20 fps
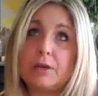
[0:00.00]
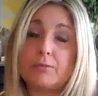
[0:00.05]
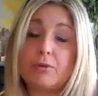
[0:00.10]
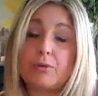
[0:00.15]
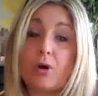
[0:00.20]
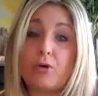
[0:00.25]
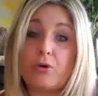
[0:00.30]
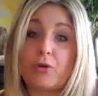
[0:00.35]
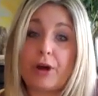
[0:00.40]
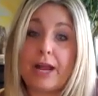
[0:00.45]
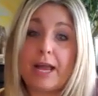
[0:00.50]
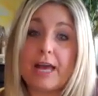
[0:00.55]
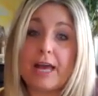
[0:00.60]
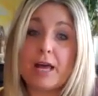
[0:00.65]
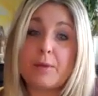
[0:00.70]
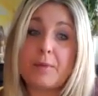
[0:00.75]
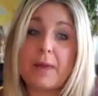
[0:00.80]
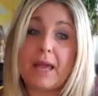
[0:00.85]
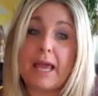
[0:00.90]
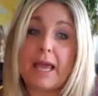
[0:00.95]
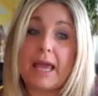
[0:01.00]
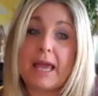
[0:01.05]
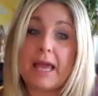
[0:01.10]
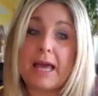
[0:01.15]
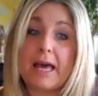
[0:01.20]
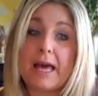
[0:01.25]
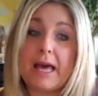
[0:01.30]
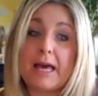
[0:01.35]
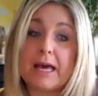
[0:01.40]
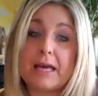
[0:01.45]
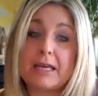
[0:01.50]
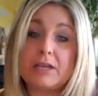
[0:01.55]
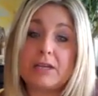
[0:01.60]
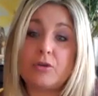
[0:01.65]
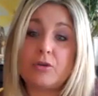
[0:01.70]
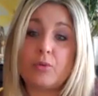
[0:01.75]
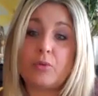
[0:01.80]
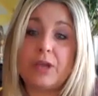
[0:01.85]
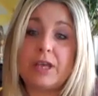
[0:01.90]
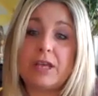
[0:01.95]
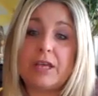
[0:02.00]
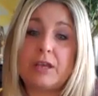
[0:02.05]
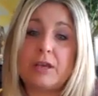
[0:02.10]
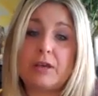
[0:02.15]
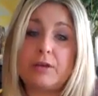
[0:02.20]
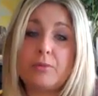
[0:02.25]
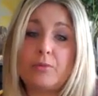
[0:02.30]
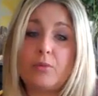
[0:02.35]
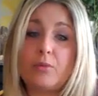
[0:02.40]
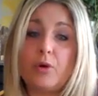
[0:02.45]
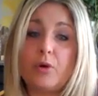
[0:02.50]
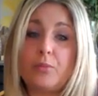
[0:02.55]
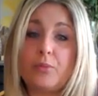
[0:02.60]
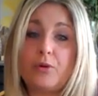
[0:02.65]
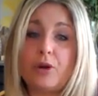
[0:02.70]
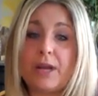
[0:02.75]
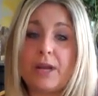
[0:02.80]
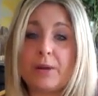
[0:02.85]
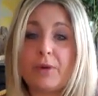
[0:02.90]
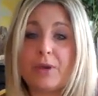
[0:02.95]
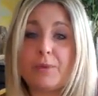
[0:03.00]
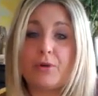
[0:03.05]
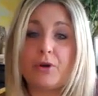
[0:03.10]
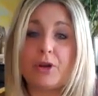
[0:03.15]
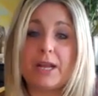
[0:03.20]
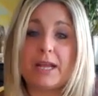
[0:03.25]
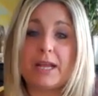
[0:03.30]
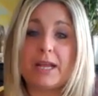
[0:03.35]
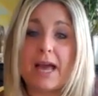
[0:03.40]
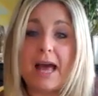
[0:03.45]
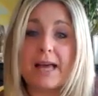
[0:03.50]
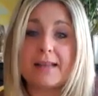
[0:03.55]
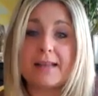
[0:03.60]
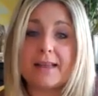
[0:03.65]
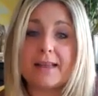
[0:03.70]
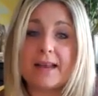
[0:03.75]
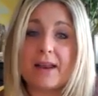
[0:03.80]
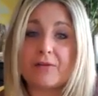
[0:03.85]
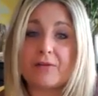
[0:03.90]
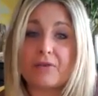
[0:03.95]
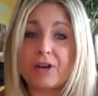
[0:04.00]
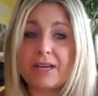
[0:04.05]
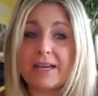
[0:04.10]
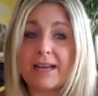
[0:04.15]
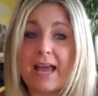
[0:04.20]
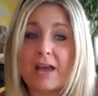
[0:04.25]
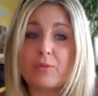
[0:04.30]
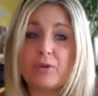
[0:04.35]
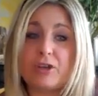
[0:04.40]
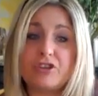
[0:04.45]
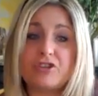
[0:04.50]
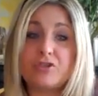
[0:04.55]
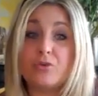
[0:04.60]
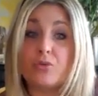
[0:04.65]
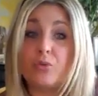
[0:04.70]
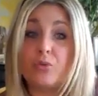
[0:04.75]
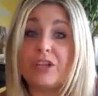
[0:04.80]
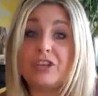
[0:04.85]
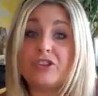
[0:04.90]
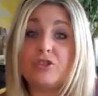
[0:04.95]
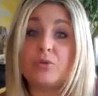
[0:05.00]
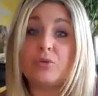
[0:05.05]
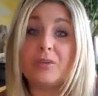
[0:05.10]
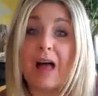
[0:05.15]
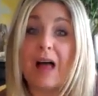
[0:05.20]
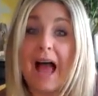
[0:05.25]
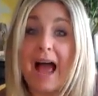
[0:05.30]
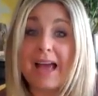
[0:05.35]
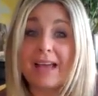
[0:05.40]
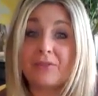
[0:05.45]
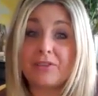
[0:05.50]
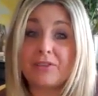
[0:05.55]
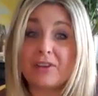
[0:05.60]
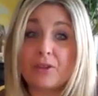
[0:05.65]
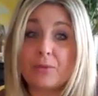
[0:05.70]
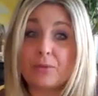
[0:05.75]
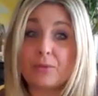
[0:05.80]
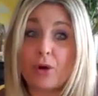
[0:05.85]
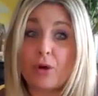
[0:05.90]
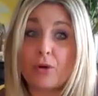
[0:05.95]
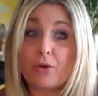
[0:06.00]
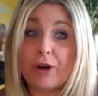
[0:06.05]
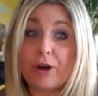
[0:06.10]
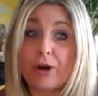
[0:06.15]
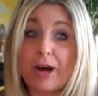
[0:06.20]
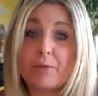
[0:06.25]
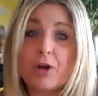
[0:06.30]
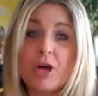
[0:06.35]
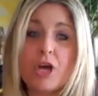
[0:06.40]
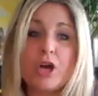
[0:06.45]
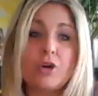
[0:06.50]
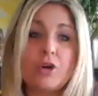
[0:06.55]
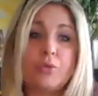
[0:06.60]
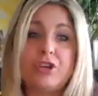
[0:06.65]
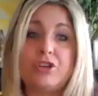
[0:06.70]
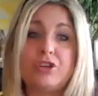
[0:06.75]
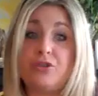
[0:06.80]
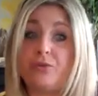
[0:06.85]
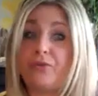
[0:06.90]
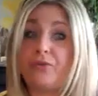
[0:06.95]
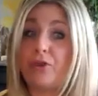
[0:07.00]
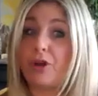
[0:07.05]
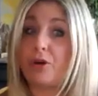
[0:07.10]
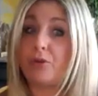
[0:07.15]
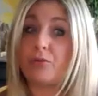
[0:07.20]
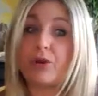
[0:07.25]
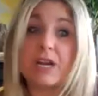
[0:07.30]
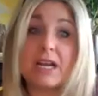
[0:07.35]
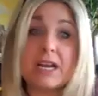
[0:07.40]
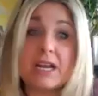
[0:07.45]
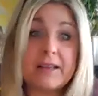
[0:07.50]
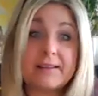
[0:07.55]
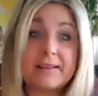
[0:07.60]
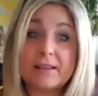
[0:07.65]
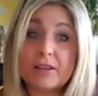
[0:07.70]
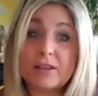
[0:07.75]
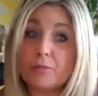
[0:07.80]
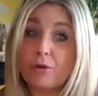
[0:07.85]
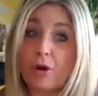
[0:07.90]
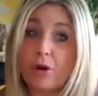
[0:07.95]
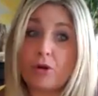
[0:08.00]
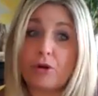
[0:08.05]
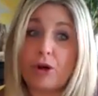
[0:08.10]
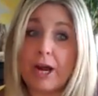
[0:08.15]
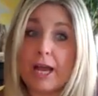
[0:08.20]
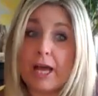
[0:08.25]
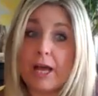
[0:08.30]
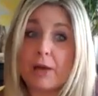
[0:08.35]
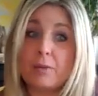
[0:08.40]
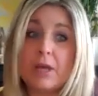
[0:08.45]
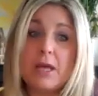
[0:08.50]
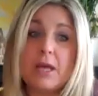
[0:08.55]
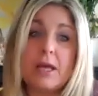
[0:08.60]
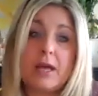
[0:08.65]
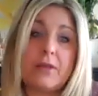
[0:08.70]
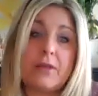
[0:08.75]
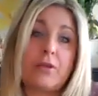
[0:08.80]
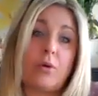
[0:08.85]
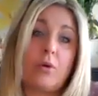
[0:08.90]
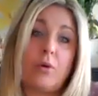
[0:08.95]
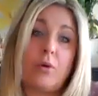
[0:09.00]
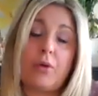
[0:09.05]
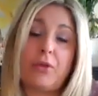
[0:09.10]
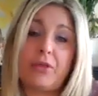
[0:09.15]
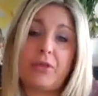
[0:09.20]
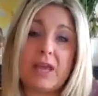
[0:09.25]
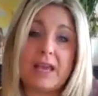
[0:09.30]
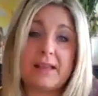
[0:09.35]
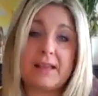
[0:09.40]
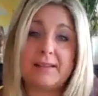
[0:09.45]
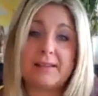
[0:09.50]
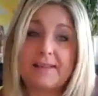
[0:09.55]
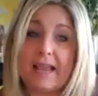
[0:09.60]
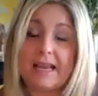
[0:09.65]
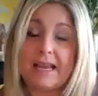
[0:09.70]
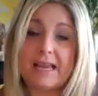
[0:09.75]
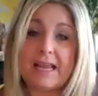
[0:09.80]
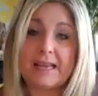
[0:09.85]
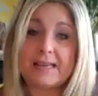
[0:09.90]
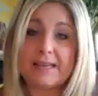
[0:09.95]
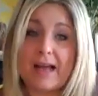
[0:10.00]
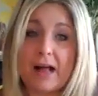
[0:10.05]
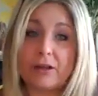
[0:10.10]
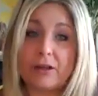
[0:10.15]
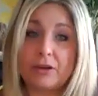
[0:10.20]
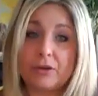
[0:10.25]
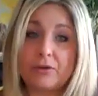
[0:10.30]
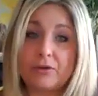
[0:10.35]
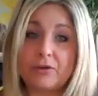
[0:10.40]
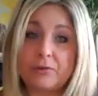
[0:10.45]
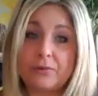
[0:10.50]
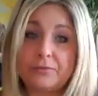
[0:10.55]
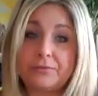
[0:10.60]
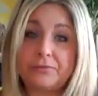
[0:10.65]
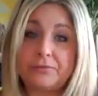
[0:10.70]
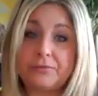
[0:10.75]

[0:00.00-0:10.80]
program, and we put in content every day. We do lives in the program. We do free readings in the program. The whole thing is $88.